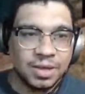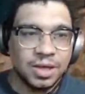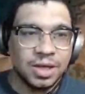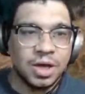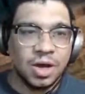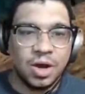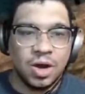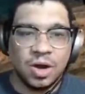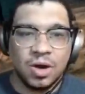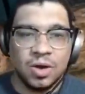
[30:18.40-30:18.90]

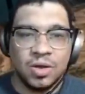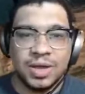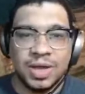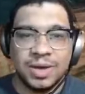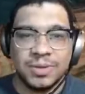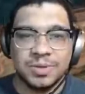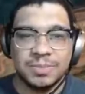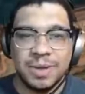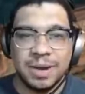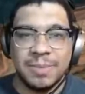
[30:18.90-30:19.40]
Oh, that
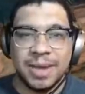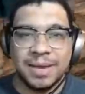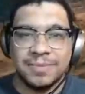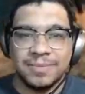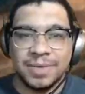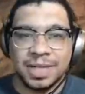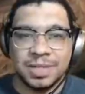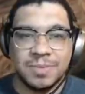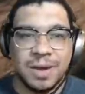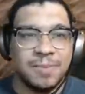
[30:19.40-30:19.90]
was my bad.
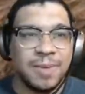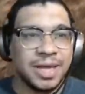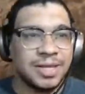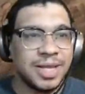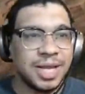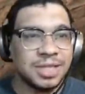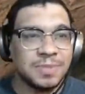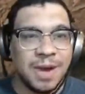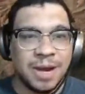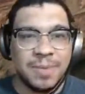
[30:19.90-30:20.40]
That's my bad.
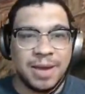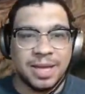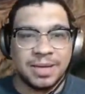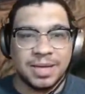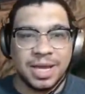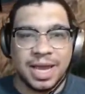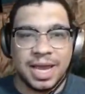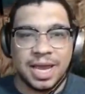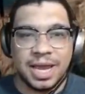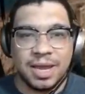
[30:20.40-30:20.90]
That's my bad.
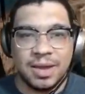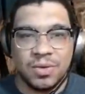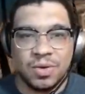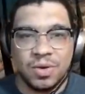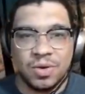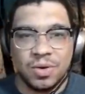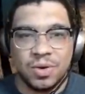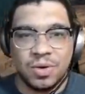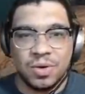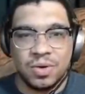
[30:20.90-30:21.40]
Hey, eh,
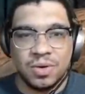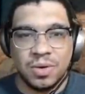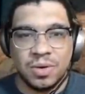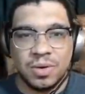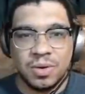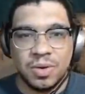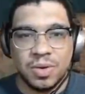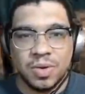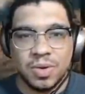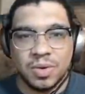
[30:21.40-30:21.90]

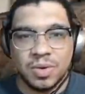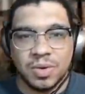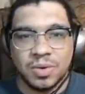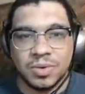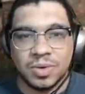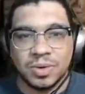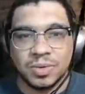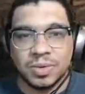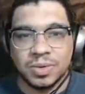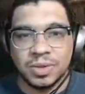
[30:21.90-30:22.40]

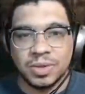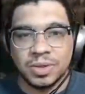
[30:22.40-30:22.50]
whoa.